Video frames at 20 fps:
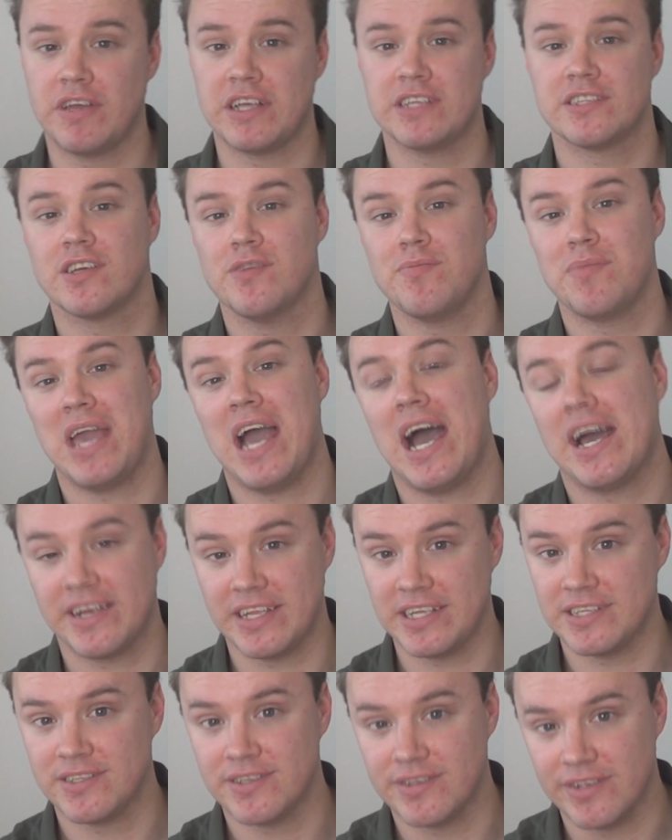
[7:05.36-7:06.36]
things can be
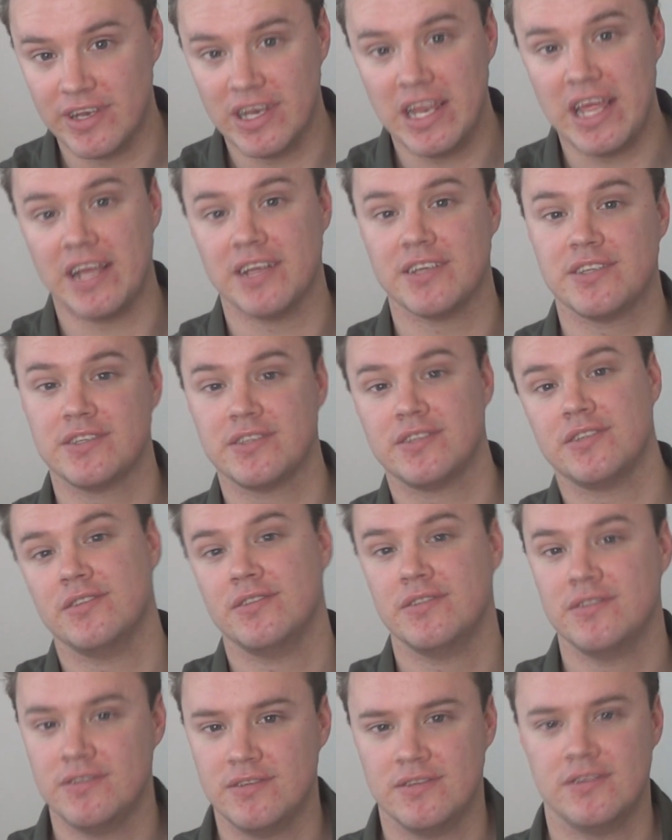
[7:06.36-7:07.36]
added to the list,
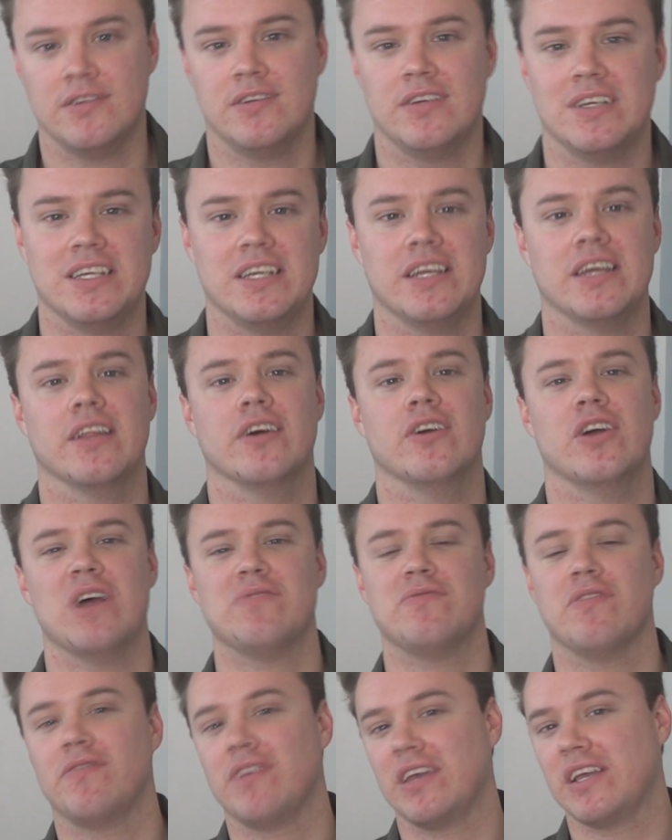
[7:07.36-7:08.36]
you know,
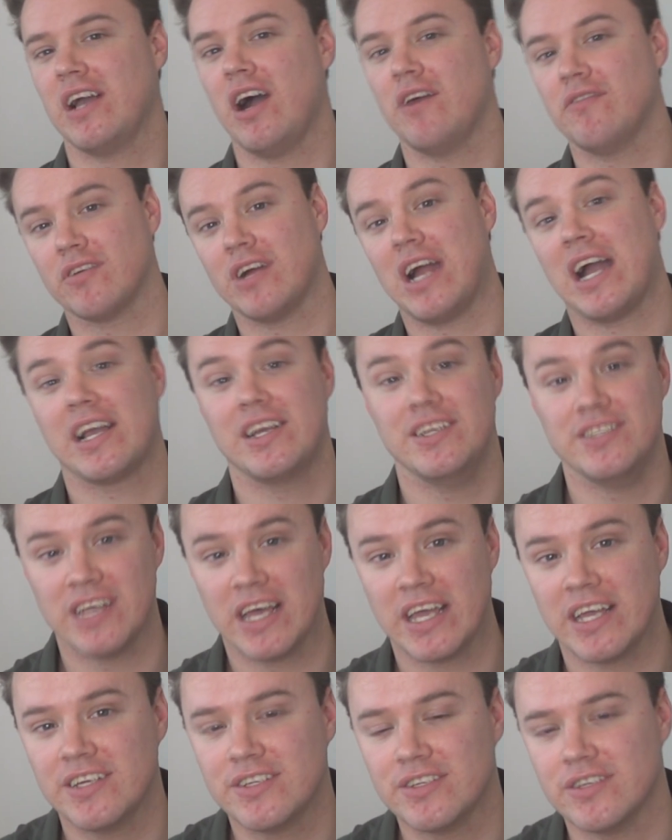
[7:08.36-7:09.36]
other
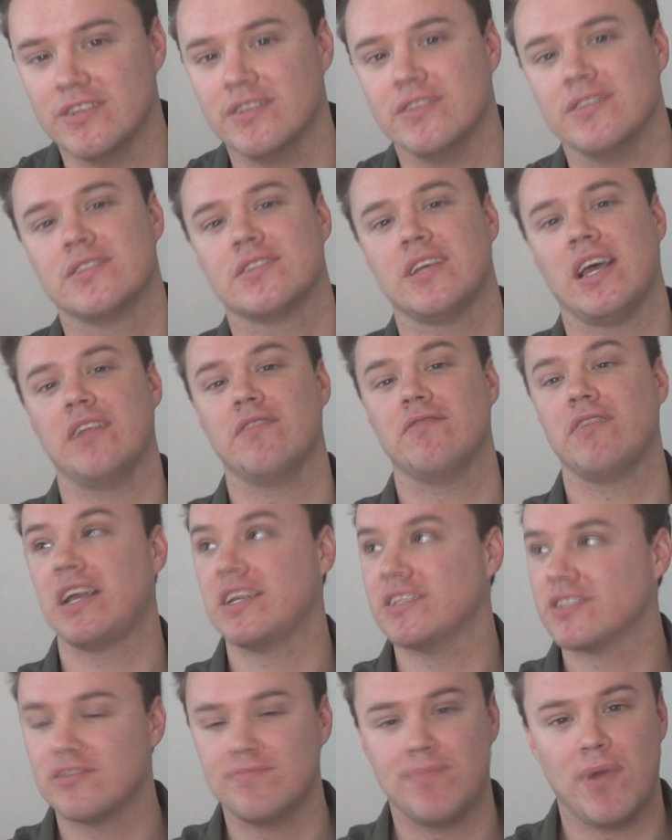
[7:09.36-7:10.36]
accusations, and
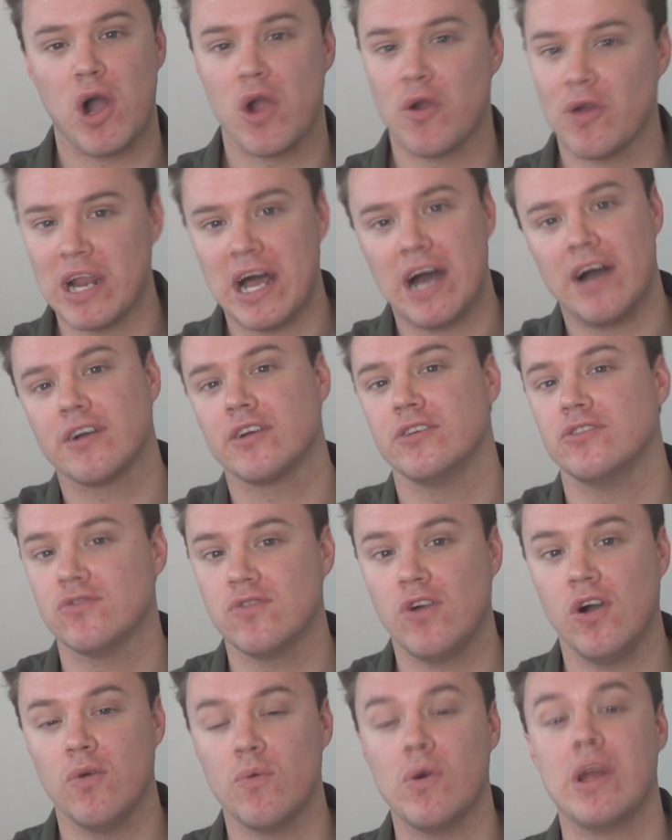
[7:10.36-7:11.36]
things spiral out of
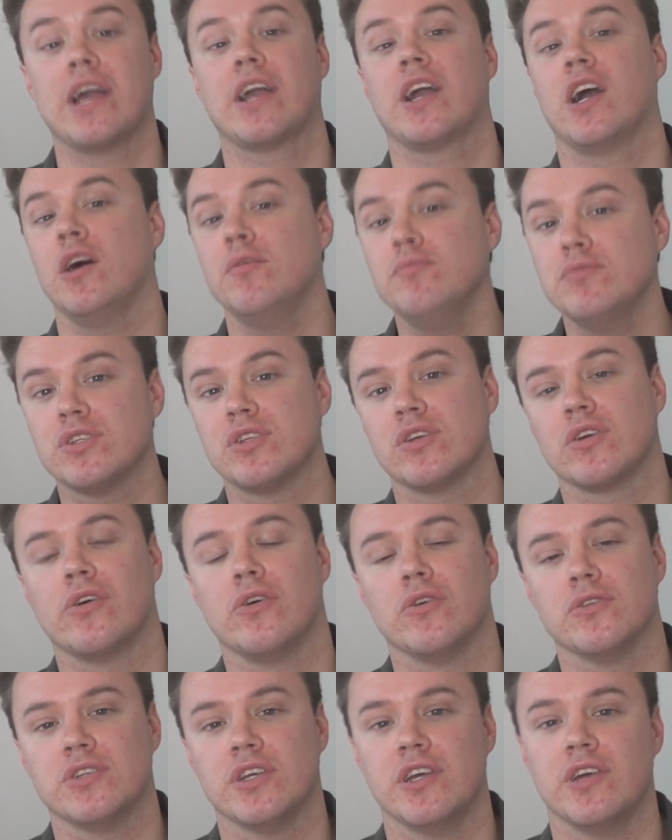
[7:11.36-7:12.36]
control when it comes to
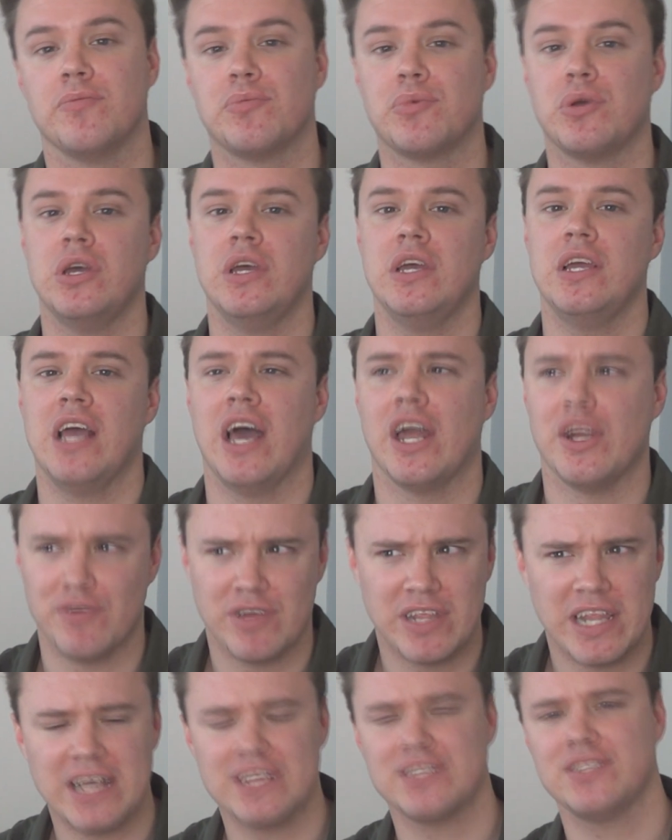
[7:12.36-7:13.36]
gossip. And I
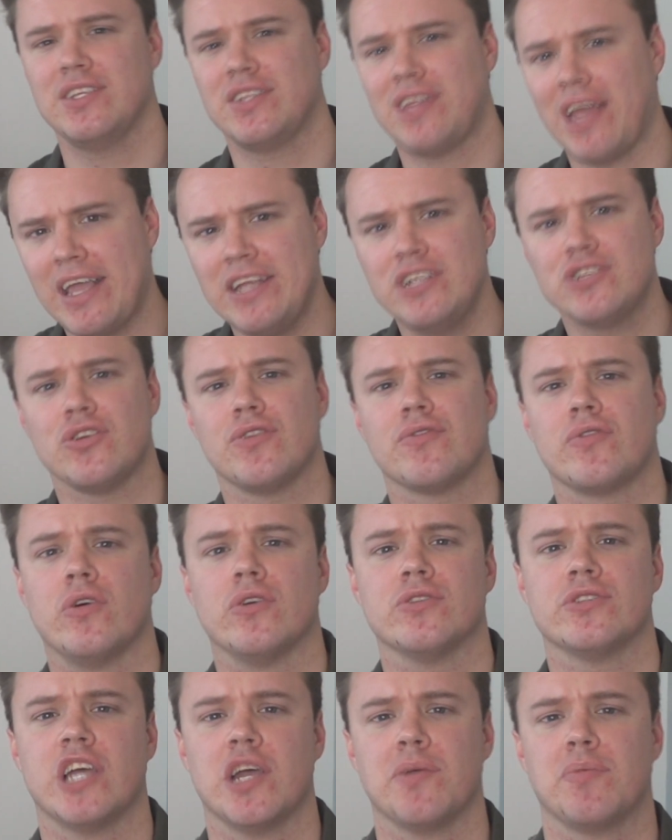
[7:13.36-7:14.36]
think that's the danger of
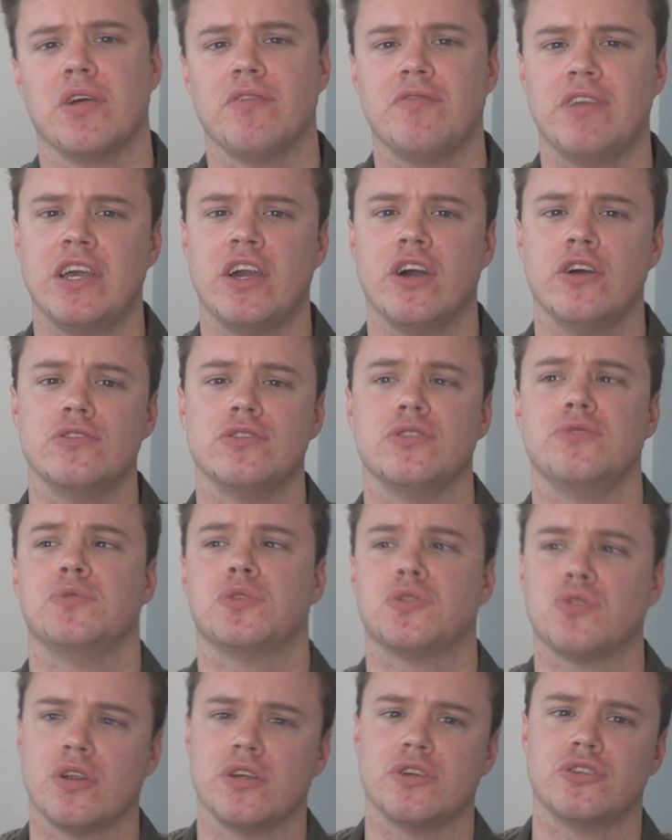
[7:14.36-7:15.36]
gossip, and I think Ozu
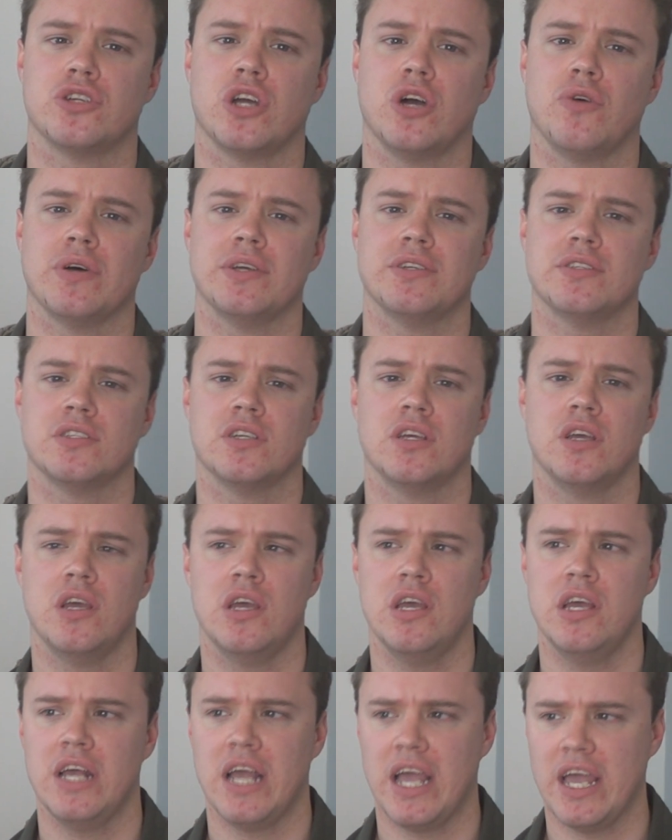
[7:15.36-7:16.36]
was trying to show us
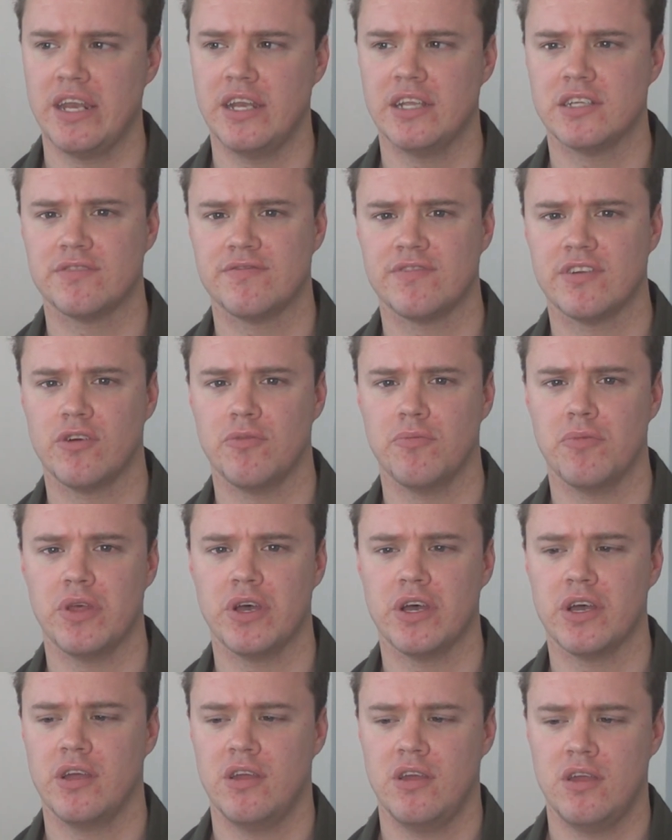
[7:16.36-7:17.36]
in this film
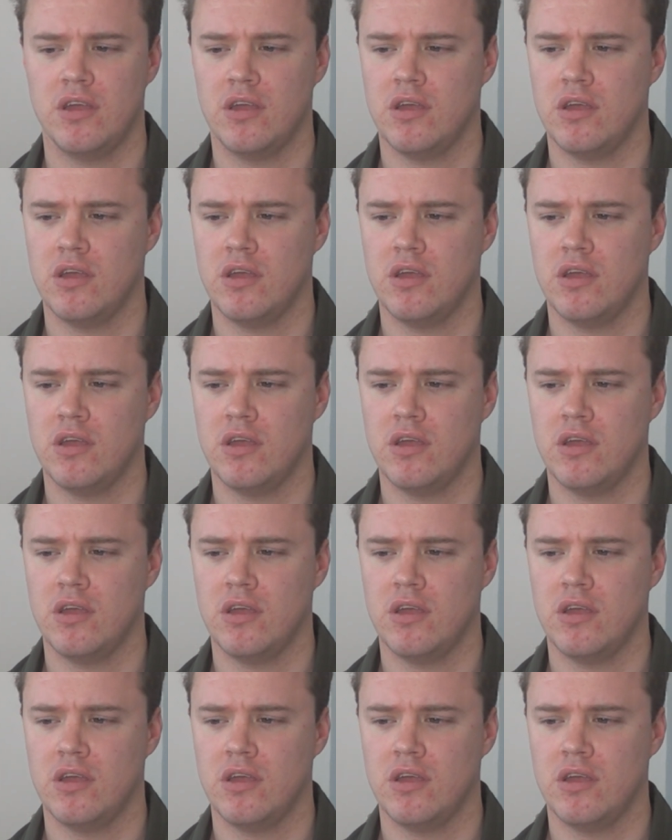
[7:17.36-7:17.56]
that,